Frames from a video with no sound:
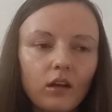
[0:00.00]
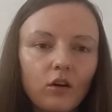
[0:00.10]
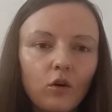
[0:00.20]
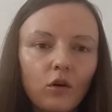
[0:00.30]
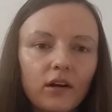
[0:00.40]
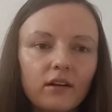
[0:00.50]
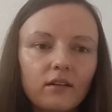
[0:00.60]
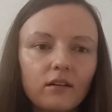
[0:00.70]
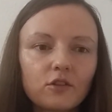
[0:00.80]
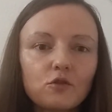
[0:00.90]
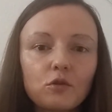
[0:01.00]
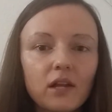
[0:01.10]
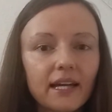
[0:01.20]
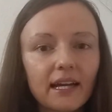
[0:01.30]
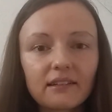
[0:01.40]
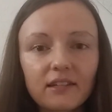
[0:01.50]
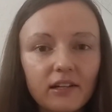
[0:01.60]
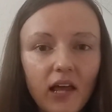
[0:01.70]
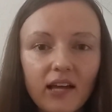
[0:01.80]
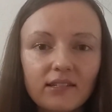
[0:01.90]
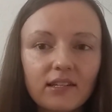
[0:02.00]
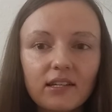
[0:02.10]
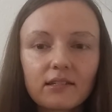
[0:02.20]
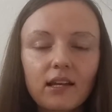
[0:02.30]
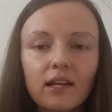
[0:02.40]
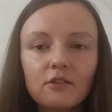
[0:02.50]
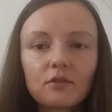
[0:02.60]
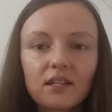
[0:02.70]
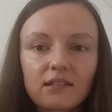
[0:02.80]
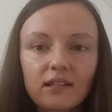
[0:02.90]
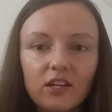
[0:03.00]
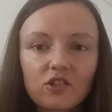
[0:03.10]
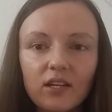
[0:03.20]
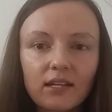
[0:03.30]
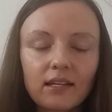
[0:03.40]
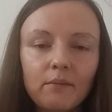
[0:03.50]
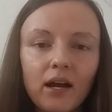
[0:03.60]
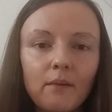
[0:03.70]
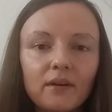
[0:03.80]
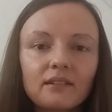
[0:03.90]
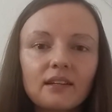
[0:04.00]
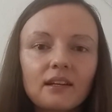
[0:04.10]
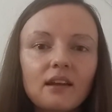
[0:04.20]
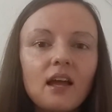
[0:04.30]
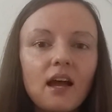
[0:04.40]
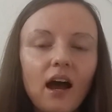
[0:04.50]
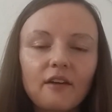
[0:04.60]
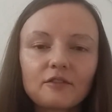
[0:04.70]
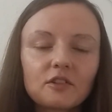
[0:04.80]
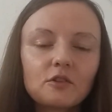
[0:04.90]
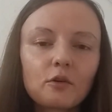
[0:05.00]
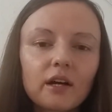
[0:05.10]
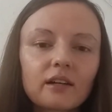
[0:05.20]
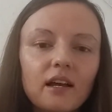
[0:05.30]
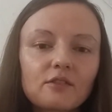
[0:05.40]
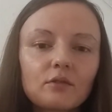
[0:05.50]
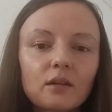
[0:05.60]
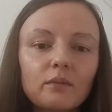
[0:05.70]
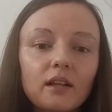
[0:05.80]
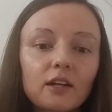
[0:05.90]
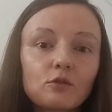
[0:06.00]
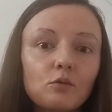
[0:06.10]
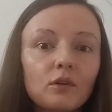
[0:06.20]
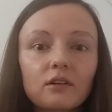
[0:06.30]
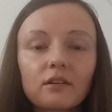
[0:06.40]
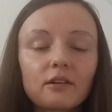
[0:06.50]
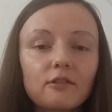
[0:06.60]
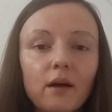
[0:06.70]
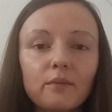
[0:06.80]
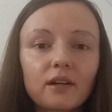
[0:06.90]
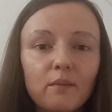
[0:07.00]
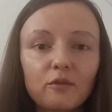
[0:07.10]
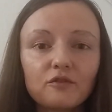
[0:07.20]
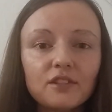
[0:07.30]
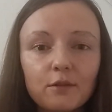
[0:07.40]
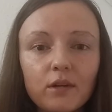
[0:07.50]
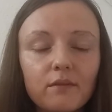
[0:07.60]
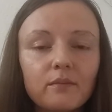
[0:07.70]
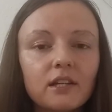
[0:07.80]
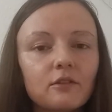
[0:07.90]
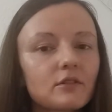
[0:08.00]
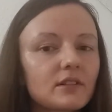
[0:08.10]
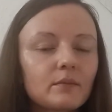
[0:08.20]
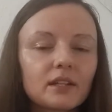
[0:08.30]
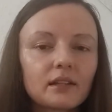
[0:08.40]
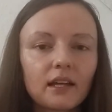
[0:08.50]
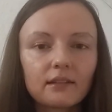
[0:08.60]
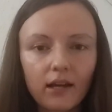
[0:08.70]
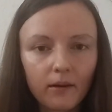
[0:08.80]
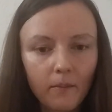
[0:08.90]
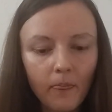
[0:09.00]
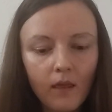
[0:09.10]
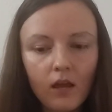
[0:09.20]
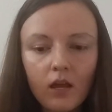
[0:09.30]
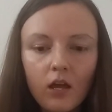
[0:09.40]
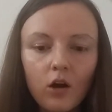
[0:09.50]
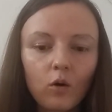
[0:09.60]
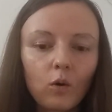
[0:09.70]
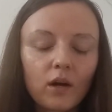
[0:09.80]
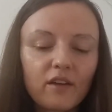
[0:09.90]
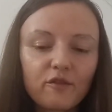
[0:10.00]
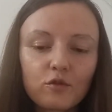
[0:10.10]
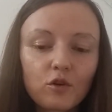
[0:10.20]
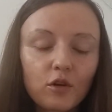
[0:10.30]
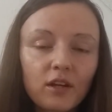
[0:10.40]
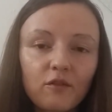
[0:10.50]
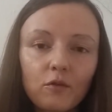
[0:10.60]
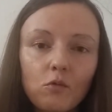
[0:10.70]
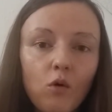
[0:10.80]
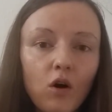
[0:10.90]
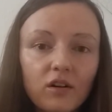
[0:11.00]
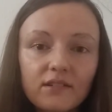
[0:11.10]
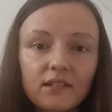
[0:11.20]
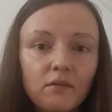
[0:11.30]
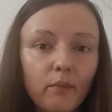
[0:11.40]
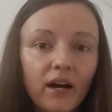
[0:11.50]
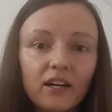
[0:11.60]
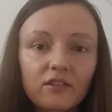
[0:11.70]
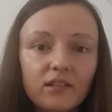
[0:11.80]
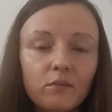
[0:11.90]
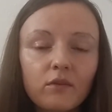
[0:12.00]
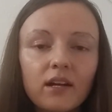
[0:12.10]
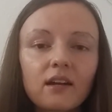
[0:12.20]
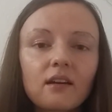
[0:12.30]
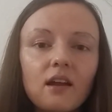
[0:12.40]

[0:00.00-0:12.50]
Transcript: Or do you like other classes? And you can start chatting them up, and then after the yoga class you can be like, do you want to grab a cup of tea with me or something like that. Or if you're going for walks in a park somewhere,